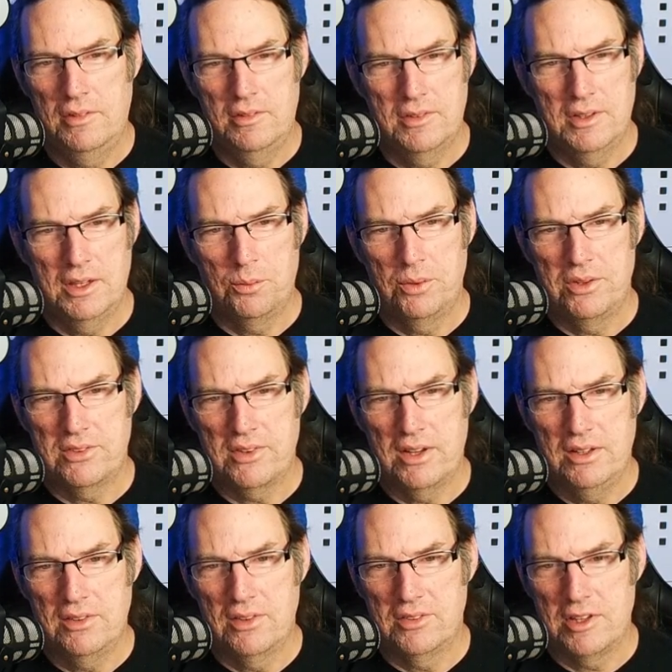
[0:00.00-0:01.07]
Then we say
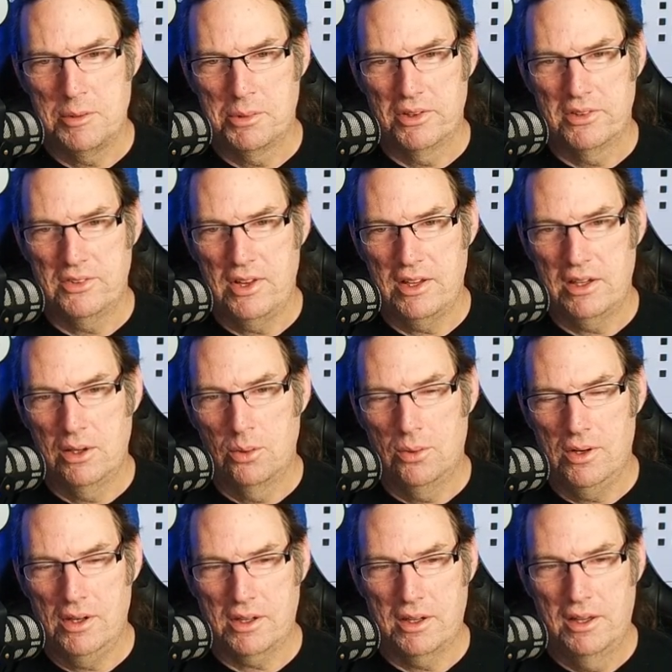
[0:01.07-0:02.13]
the zebra is taking a
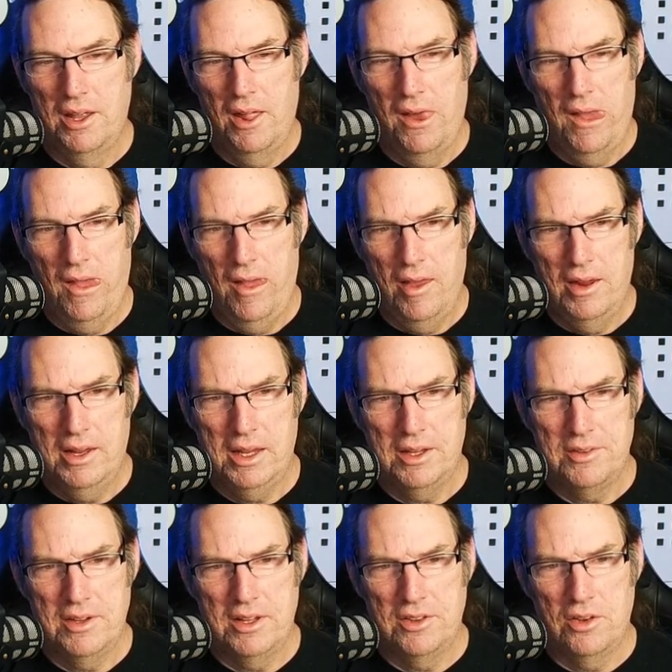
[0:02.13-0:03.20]
walk.
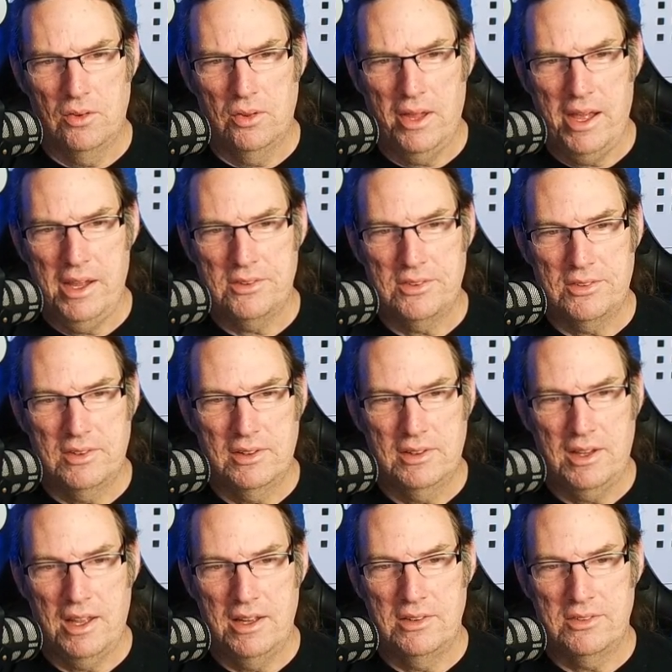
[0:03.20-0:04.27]
And then the last
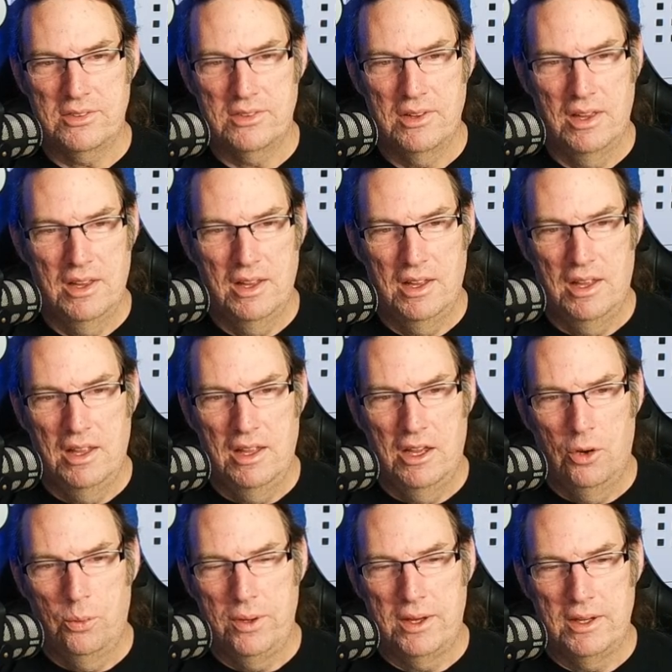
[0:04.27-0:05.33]
case,
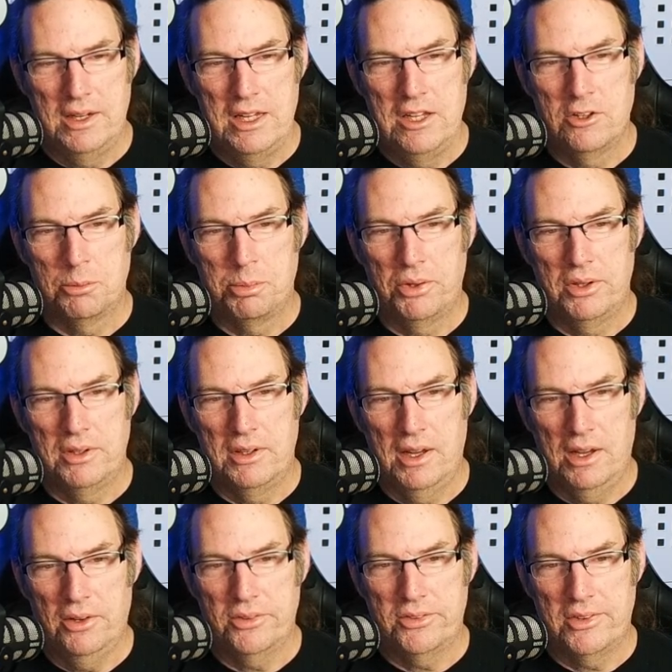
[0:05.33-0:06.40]
we can either put
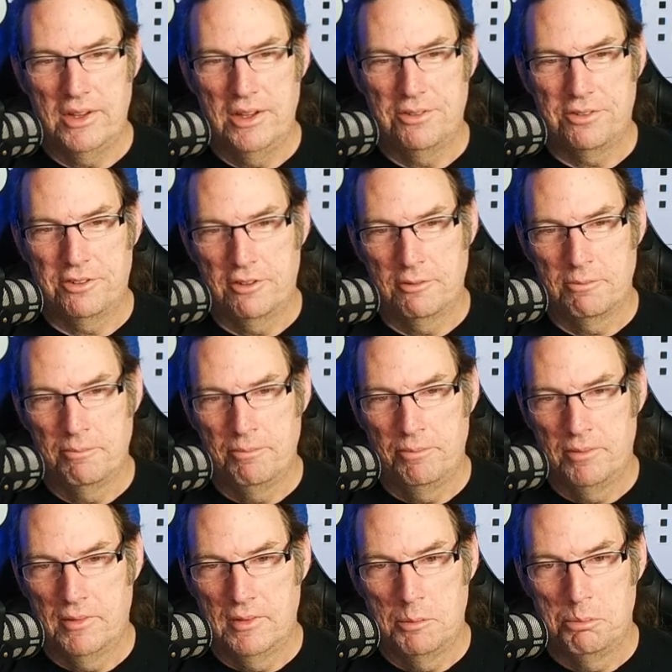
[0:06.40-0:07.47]
else if
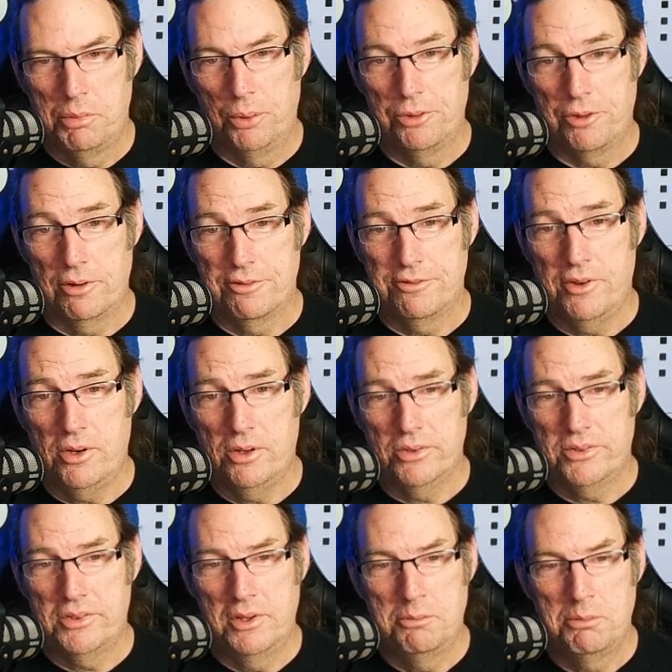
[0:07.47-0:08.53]
both are
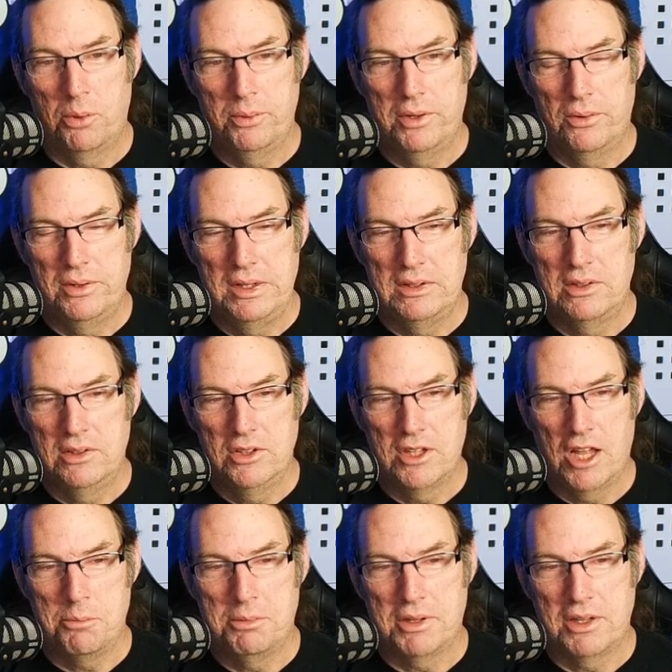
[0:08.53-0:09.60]
false, but we don't need to do
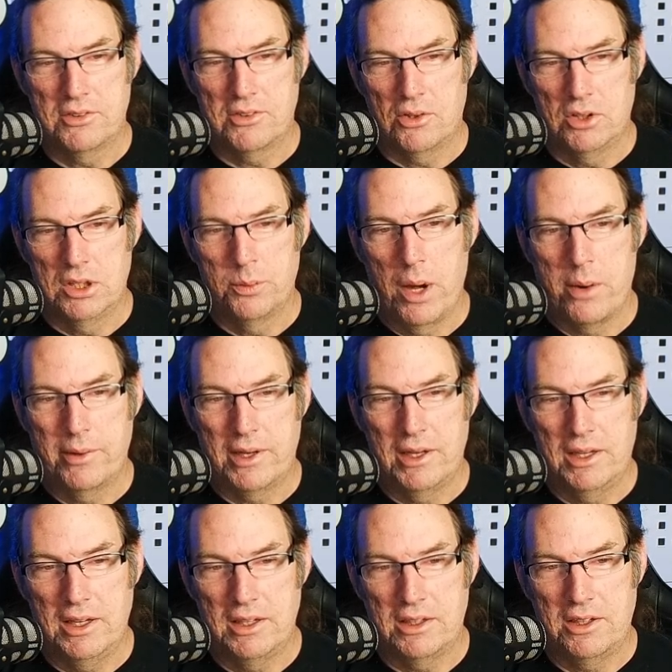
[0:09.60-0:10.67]
that because the only way we can
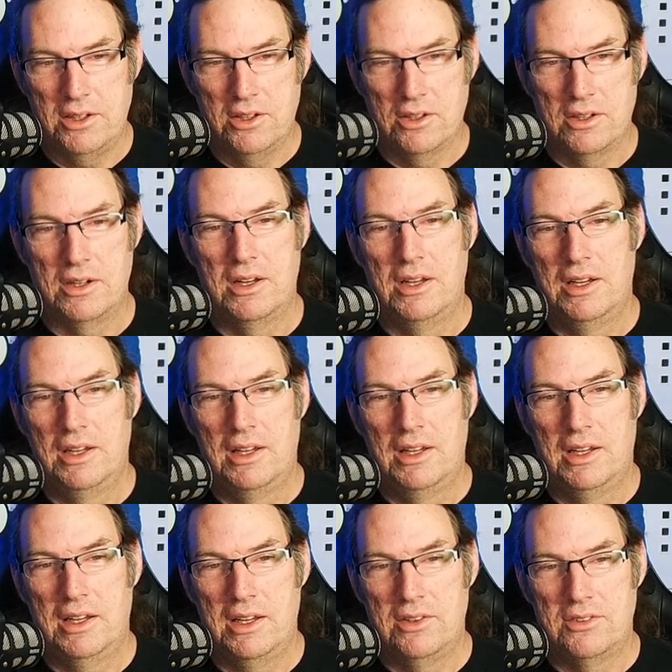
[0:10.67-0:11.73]
get here
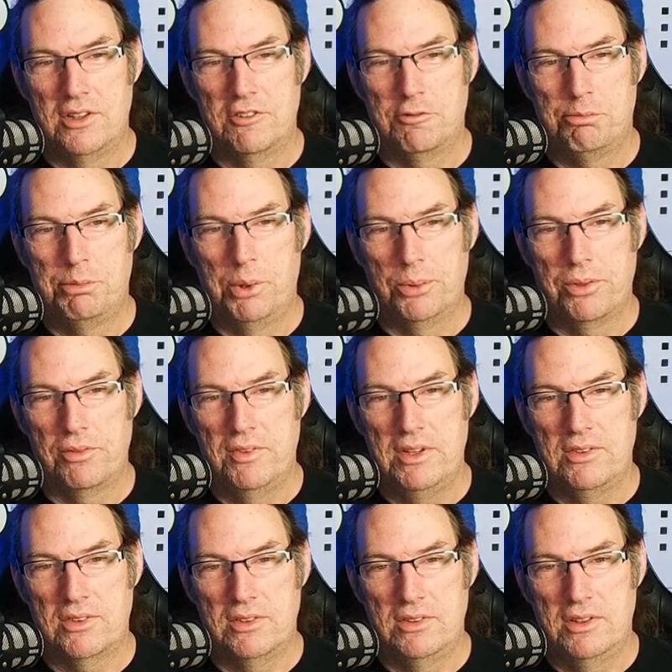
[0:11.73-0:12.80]
is if both of
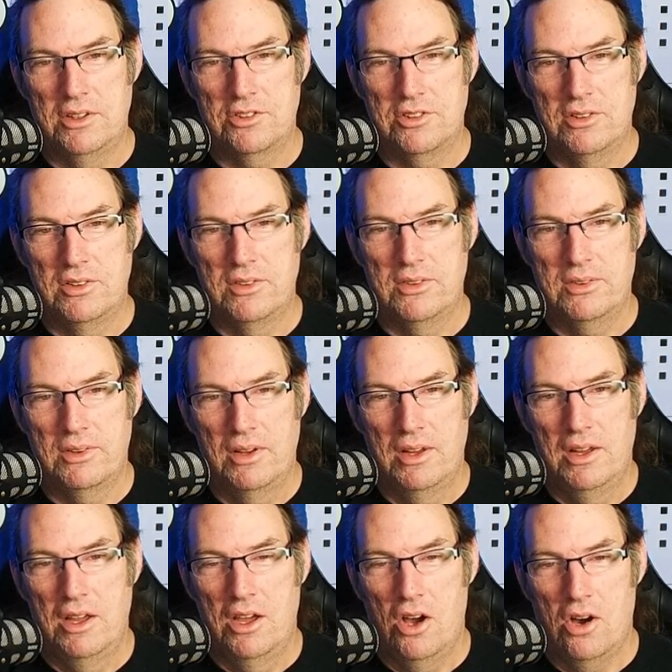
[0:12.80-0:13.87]
these conditions
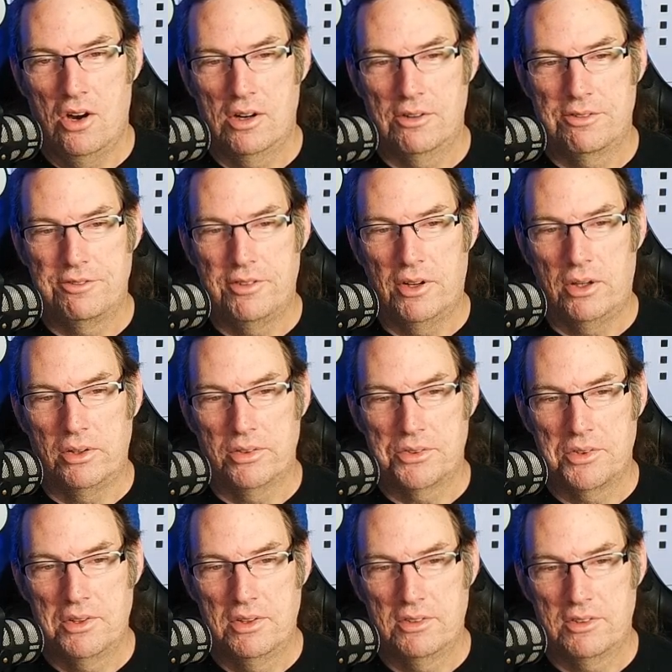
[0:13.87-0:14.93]
are
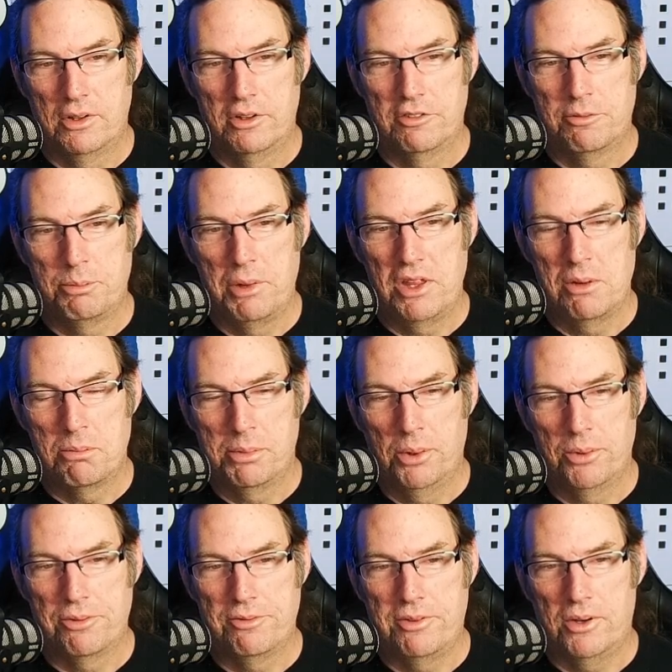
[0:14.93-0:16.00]
false. So if they're
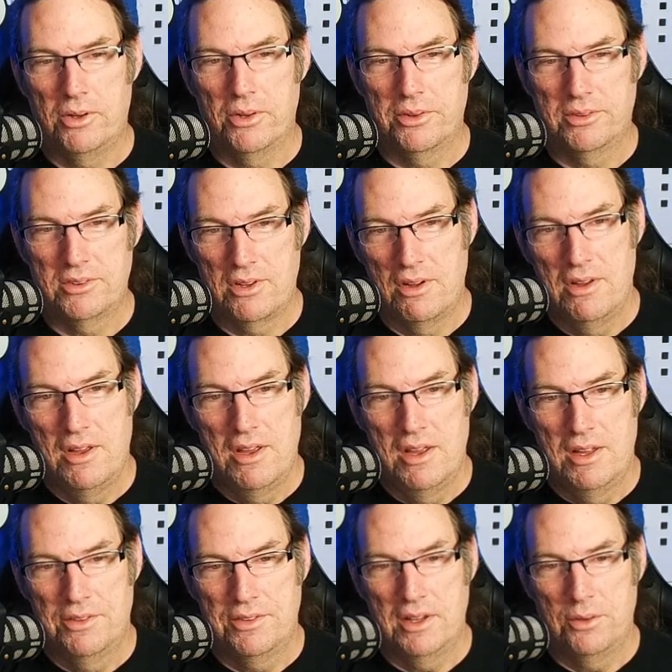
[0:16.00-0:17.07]
both false,
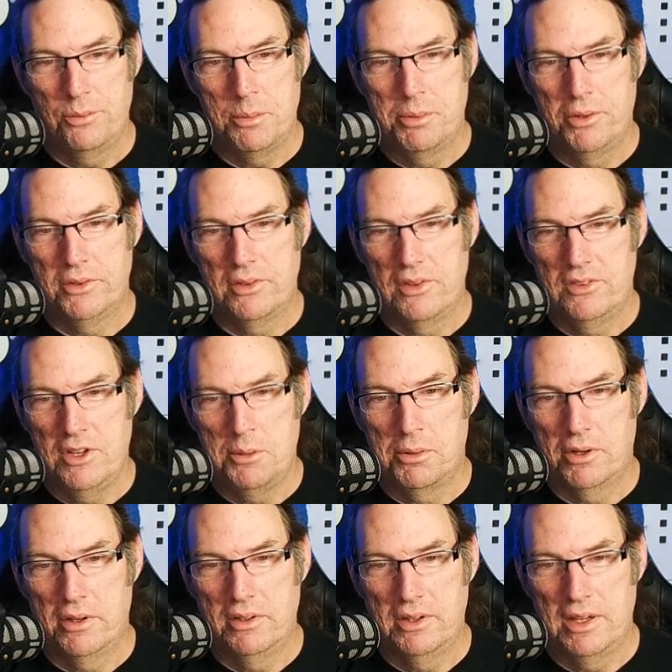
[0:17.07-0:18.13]
then we put the
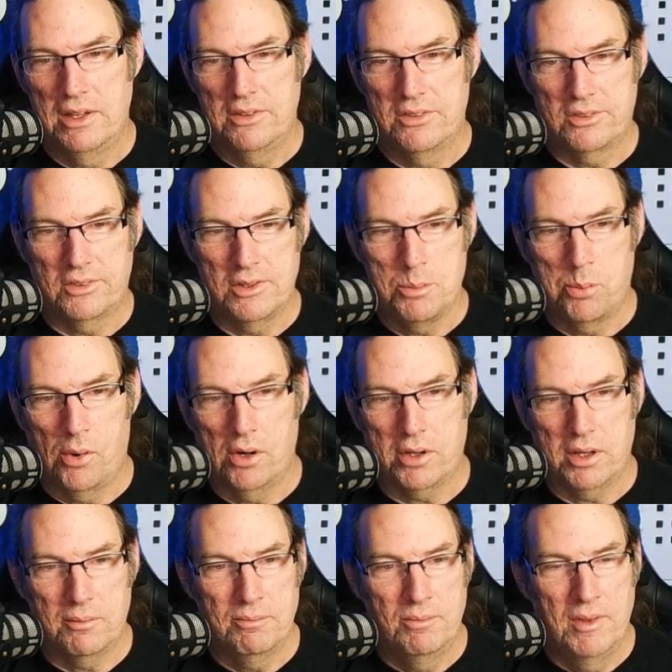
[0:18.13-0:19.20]
zebra is
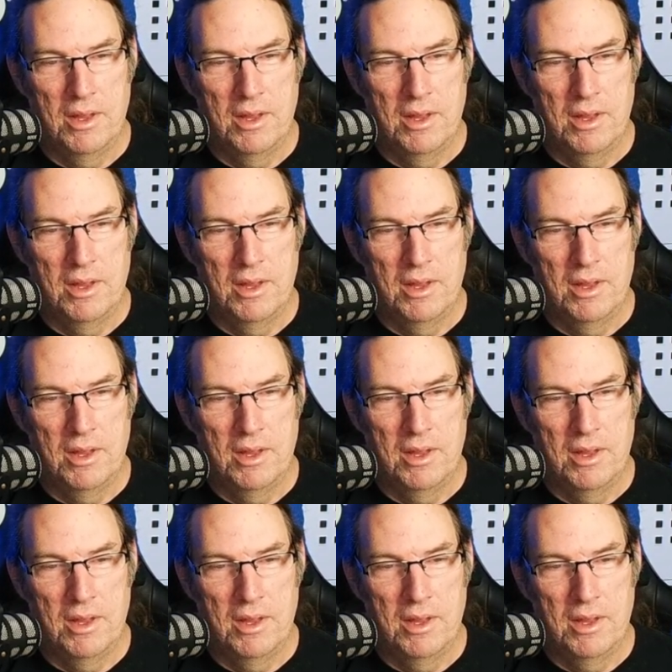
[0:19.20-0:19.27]
sleepwalking.